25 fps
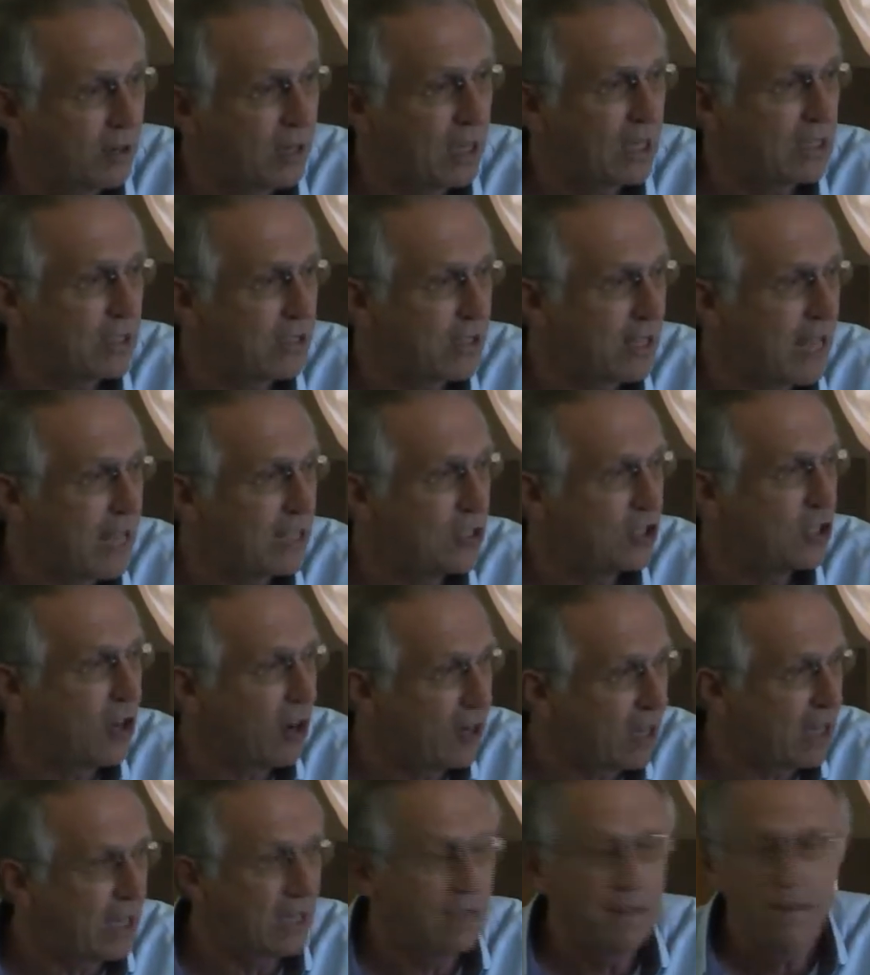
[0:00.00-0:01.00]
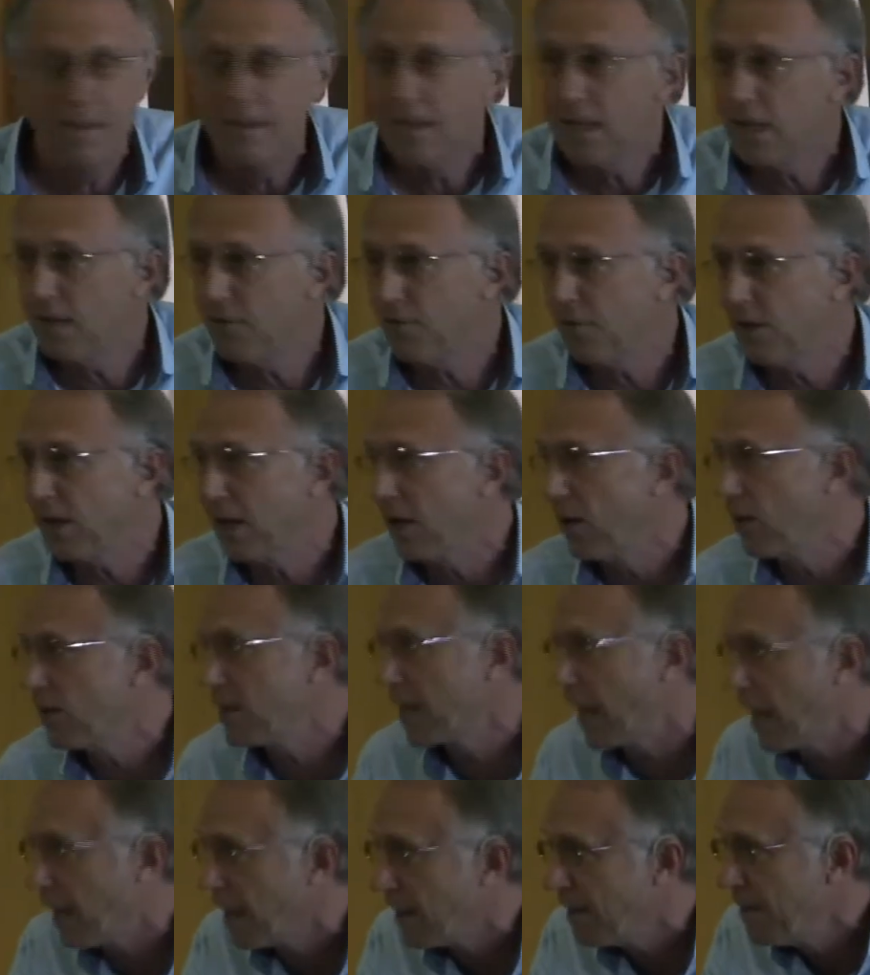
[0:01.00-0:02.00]
Okay, so that's shocking if we go
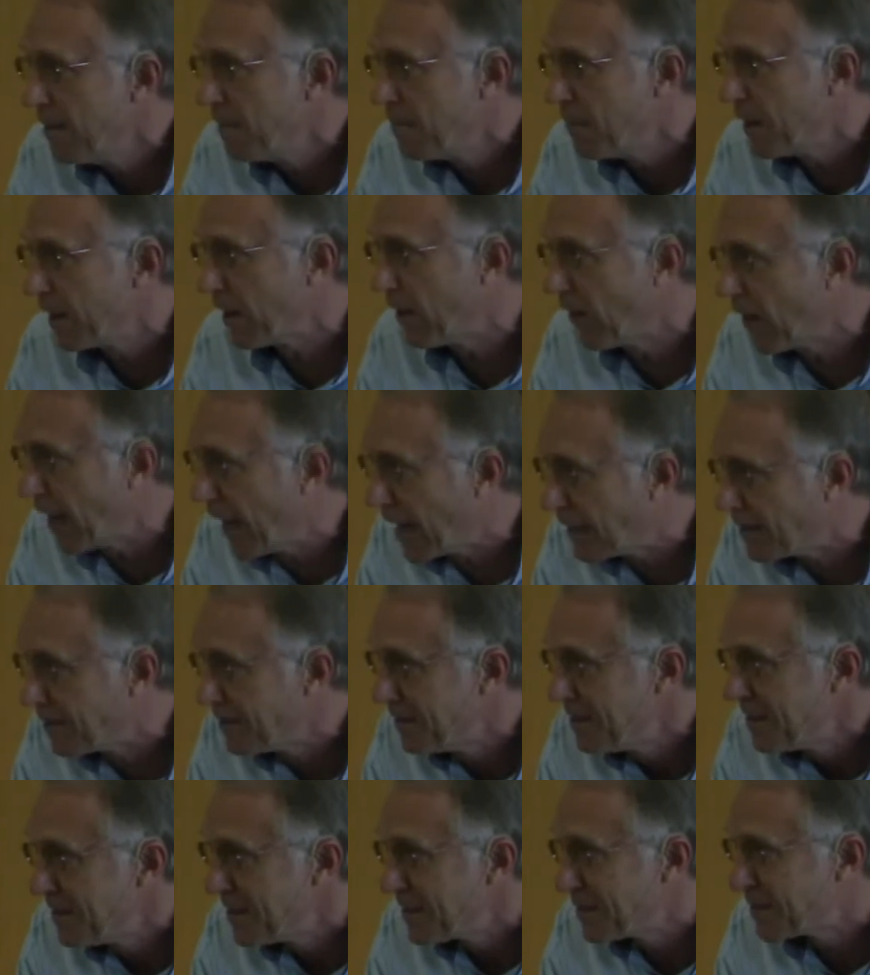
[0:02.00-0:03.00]
there. But all right.